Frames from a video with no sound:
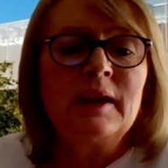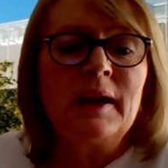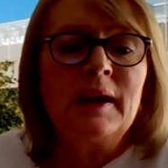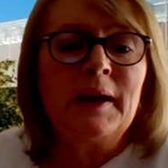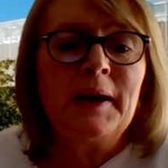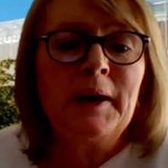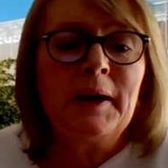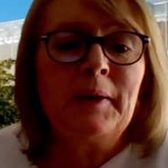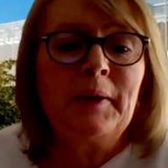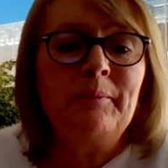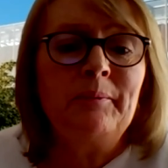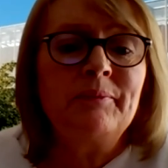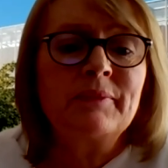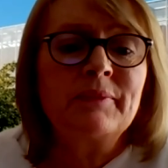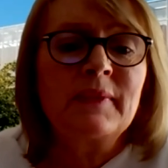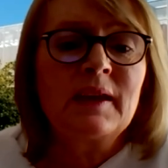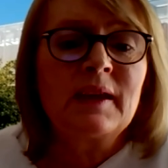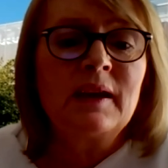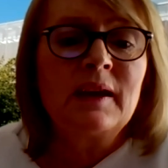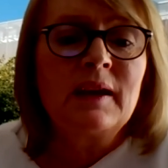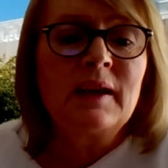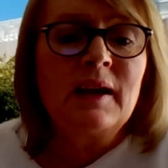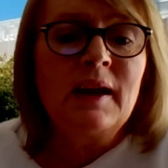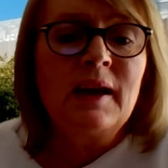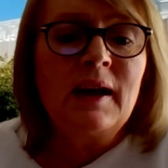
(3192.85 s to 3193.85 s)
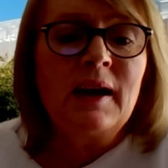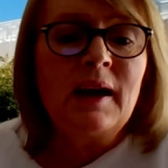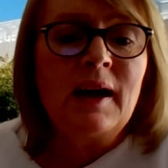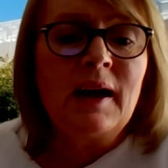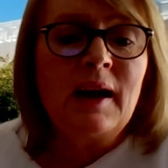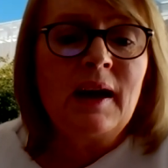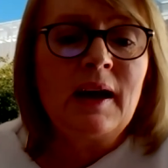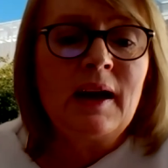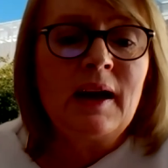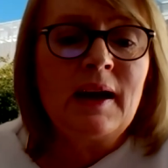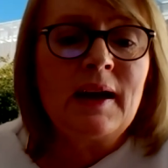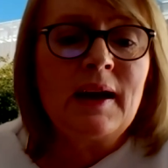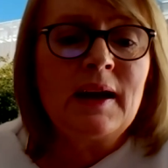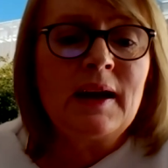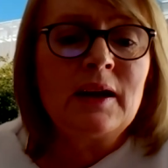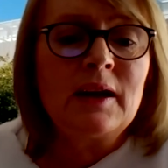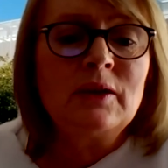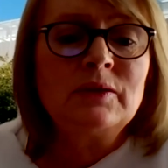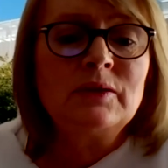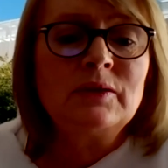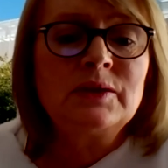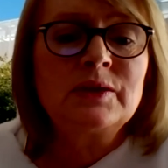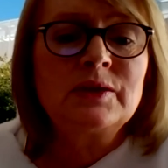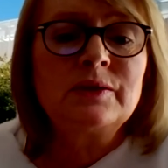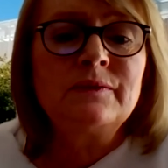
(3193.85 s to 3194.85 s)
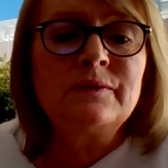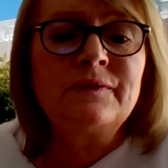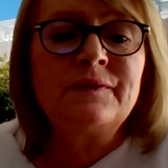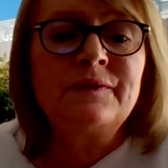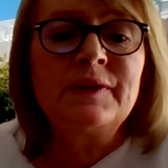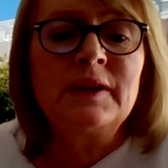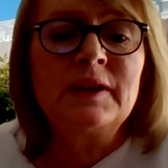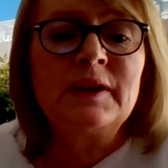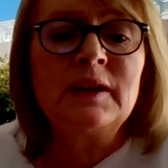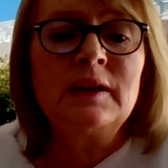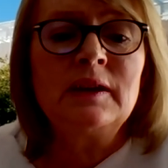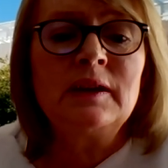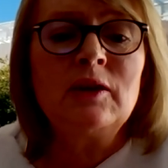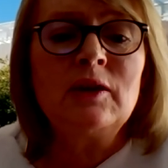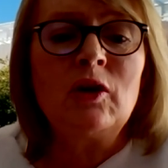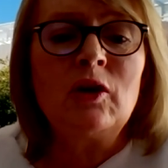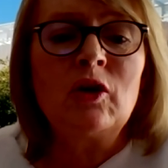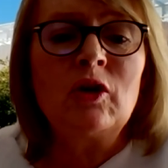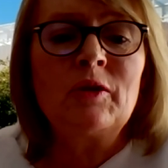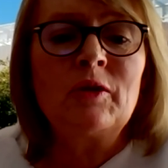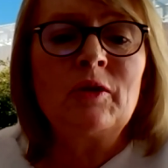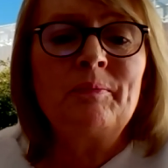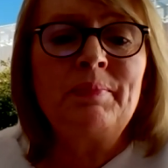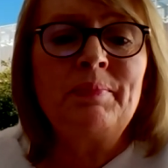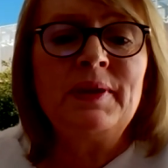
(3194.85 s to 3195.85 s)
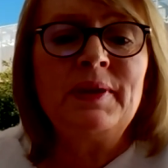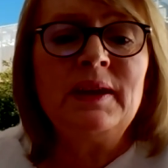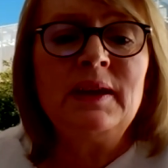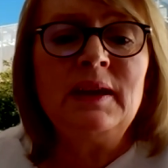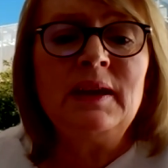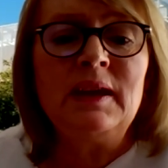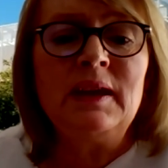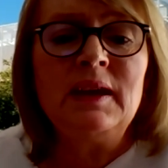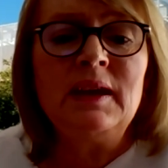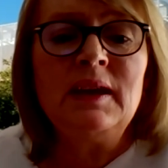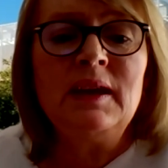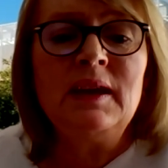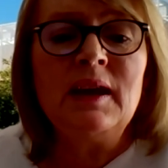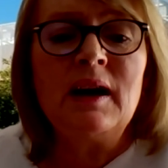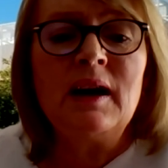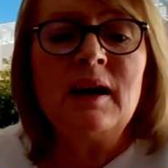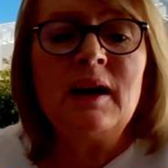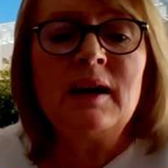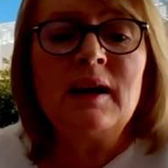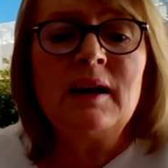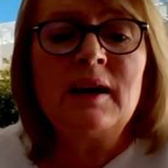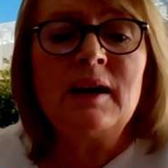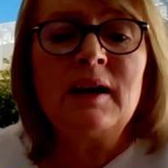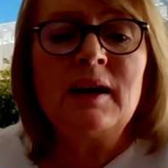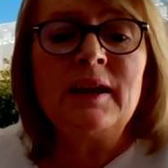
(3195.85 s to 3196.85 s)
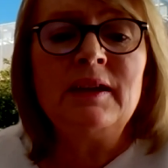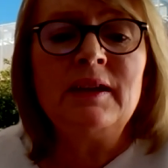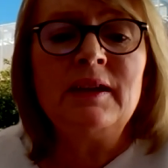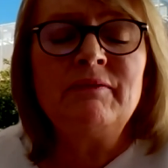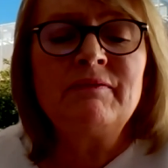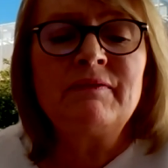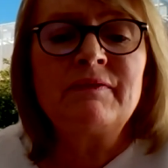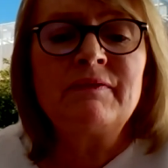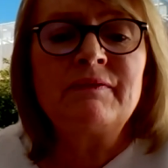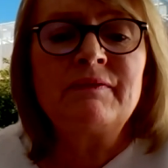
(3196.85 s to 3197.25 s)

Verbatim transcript: Um, how to fill RPEI